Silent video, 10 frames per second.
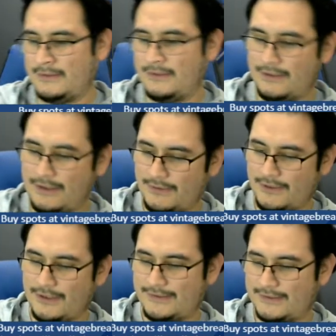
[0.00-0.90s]
Oh,
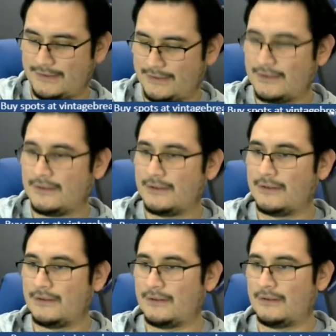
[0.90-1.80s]
regardless? Yep.
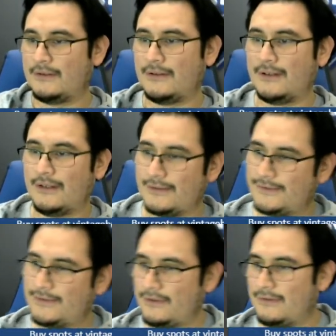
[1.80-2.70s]
Oh, uh,
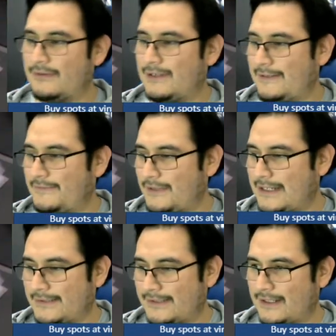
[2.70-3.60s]
so I have to
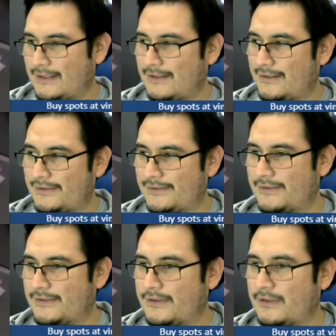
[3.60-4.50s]
announce it now? Yep
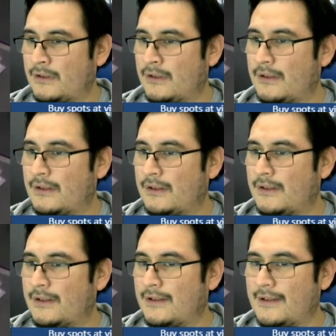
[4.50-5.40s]
and
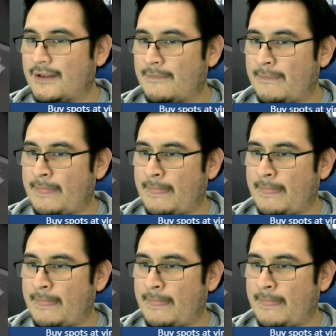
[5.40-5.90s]
get your phone ready.